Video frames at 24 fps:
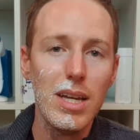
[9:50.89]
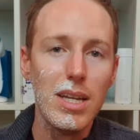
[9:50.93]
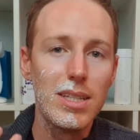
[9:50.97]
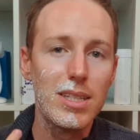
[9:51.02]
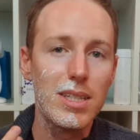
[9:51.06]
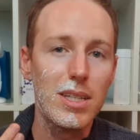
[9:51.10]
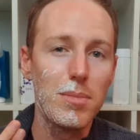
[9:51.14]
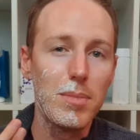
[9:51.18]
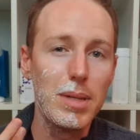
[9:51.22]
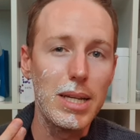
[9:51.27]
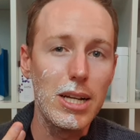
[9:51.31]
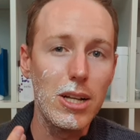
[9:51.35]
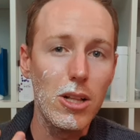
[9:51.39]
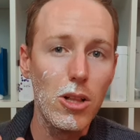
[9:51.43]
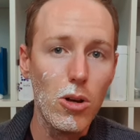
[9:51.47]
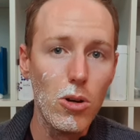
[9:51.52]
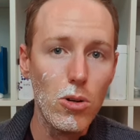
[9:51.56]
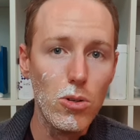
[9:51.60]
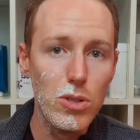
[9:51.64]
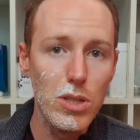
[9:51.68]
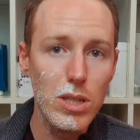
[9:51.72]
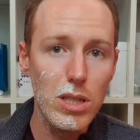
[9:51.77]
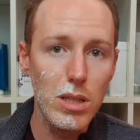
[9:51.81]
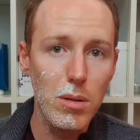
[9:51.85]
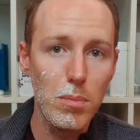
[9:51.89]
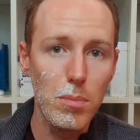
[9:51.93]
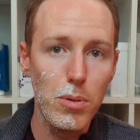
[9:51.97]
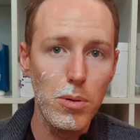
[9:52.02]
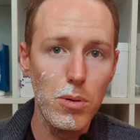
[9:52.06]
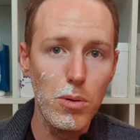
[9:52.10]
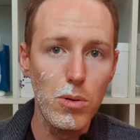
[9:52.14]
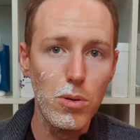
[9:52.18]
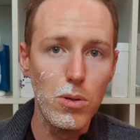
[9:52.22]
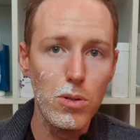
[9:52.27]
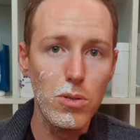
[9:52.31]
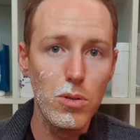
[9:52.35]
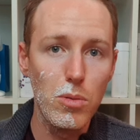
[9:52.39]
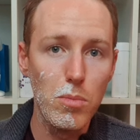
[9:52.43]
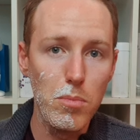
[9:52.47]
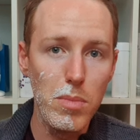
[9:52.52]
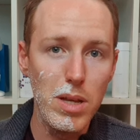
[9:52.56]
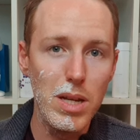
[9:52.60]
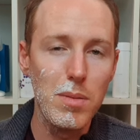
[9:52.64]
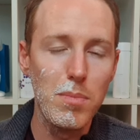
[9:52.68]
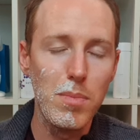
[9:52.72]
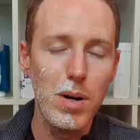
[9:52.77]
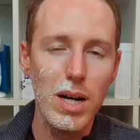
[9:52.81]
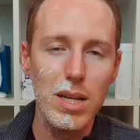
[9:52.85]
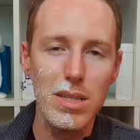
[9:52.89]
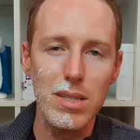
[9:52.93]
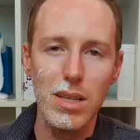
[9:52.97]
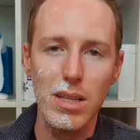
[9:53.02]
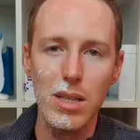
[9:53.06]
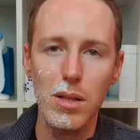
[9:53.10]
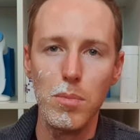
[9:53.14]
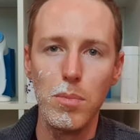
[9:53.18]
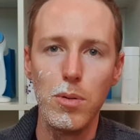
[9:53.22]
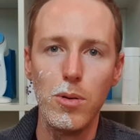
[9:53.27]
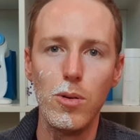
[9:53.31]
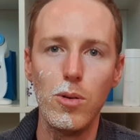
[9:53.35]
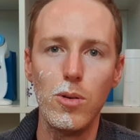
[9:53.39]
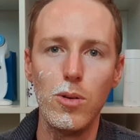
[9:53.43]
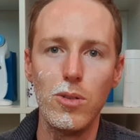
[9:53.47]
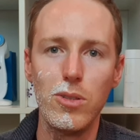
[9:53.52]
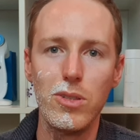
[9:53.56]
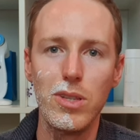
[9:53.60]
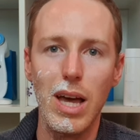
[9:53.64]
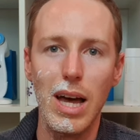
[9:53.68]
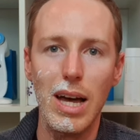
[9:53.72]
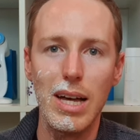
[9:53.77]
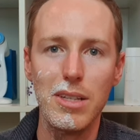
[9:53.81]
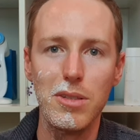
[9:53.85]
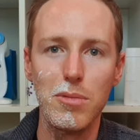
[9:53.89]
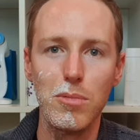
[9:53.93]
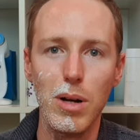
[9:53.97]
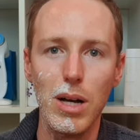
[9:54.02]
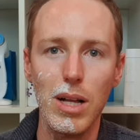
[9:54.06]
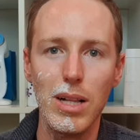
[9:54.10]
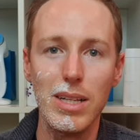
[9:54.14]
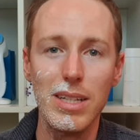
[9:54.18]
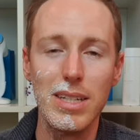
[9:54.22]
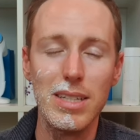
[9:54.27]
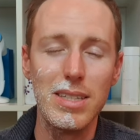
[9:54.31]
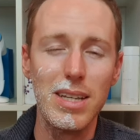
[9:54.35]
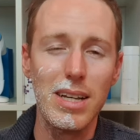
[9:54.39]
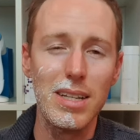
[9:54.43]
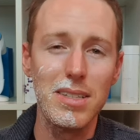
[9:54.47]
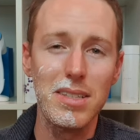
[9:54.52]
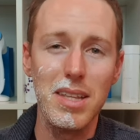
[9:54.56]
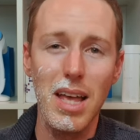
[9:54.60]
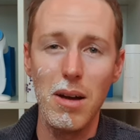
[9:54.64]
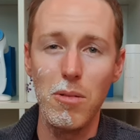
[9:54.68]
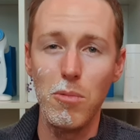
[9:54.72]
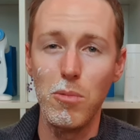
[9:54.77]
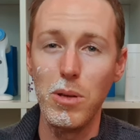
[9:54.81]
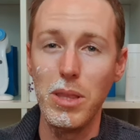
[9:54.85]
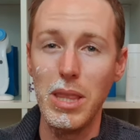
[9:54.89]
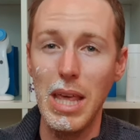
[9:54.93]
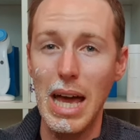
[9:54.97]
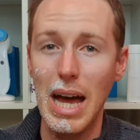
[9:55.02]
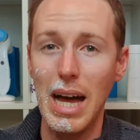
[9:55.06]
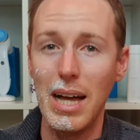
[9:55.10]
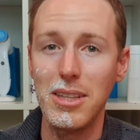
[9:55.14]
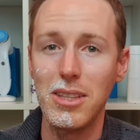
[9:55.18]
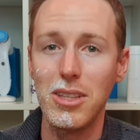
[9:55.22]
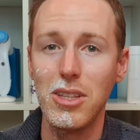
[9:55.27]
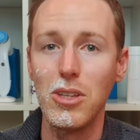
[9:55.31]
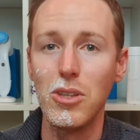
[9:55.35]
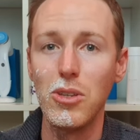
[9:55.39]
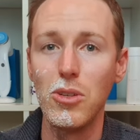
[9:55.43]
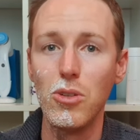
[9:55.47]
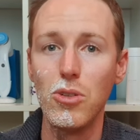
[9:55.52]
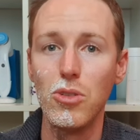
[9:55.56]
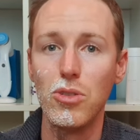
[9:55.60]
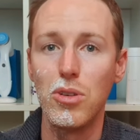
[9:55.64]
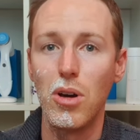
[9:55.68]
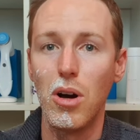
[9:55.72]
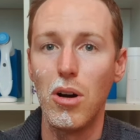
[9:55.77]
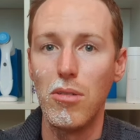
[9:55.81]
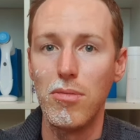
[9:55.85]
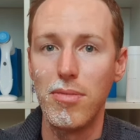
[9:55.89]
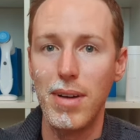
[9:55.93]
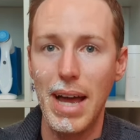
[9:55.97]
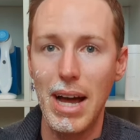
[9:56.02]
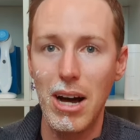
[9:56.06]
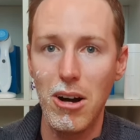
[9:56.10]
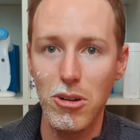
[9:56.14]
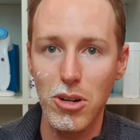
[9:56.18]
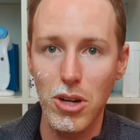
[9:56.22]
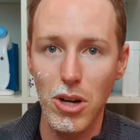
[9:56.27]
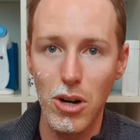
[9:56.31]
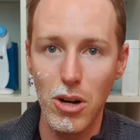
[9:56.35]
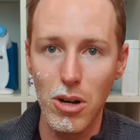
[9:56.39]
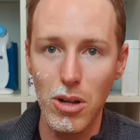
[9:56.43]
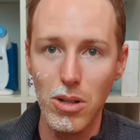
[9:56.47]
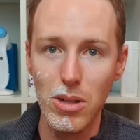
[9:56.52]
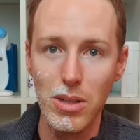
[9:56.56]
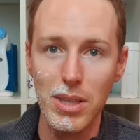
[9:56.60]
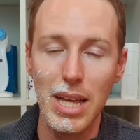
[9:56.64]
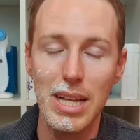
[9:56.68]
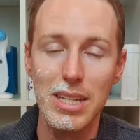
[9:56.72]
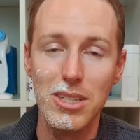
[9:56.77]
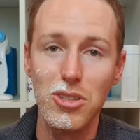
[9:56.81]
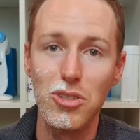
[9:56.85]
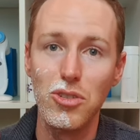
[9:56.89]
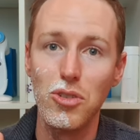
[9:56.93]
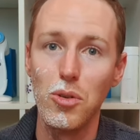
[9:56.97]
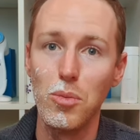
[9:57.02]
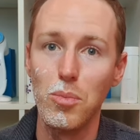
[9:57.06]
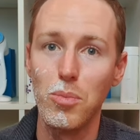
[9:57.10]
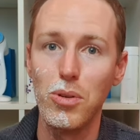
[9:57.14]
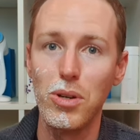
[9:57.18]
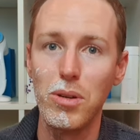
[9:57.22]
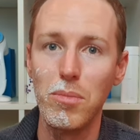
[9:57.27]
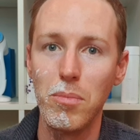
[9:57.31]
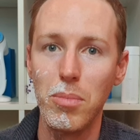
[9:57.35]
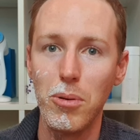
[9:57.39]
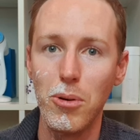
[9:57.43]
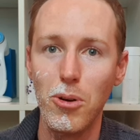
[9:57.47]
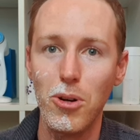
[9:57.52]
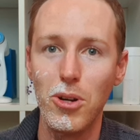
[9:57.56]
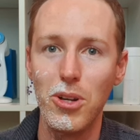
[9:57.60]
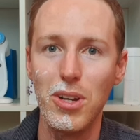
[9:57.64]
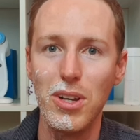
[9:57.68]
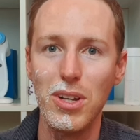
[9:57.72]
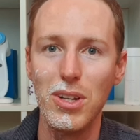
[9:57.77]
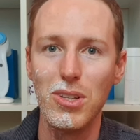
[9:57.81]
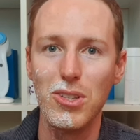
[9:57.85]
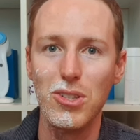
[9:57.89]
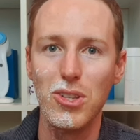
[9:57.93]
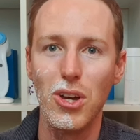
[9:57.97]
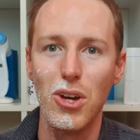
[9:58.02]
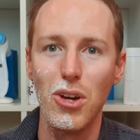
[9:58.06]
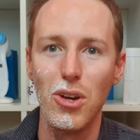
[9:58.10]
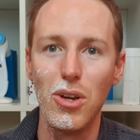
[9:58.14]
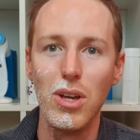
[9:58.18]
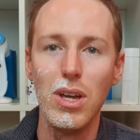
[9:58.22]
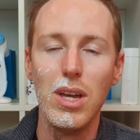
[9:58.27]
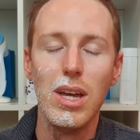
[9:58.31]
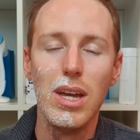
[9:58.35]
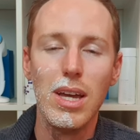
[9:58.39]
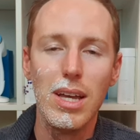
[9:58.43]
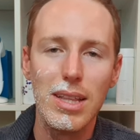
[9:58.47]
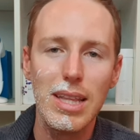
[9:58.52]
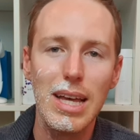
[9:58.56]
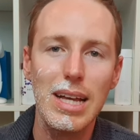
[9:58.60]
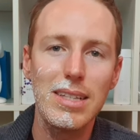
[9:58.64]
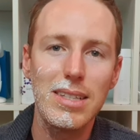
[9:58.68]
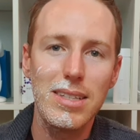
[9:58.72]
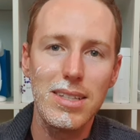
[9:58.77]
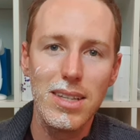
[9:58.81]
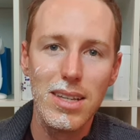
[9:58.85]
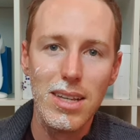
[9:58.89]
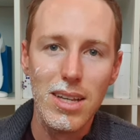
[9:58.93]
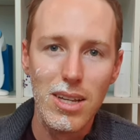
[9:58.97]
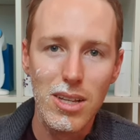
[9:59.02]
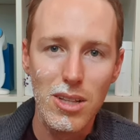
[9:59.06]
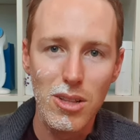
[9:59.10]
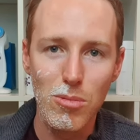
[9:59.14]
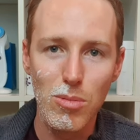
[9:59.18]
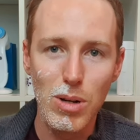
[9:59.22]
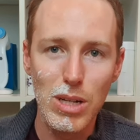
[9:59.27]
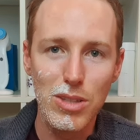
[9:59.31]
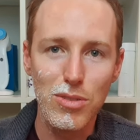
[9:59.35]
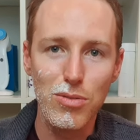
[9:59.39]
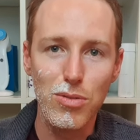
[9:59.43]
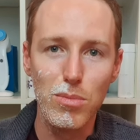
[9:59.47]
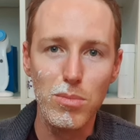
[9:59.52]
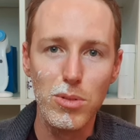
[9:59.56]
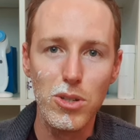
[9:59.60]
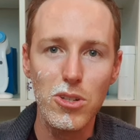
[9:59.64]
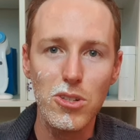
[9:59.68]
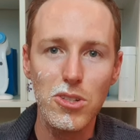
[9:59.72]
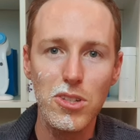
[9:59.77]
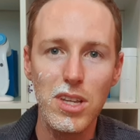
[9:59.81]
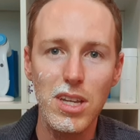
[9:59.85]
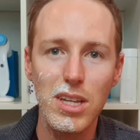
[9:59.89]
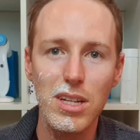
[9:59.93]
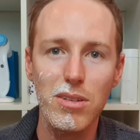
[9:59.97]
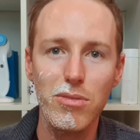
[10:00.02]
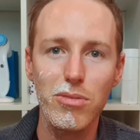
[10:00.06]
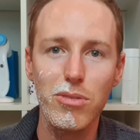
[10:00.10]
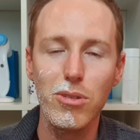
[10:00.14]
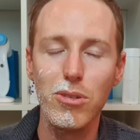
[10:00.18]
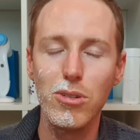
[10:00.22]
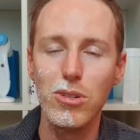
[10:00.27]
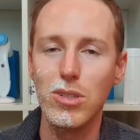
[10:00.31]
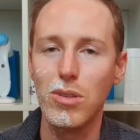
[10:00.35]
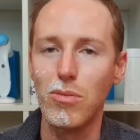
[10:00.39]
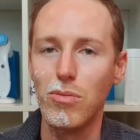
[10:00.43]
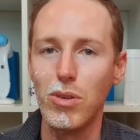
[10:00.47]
It's going to be closing the pores or minimizing the pores as well. And does that without the use of alcohol. That's super important. So that's the ones from Nu Skin, of course.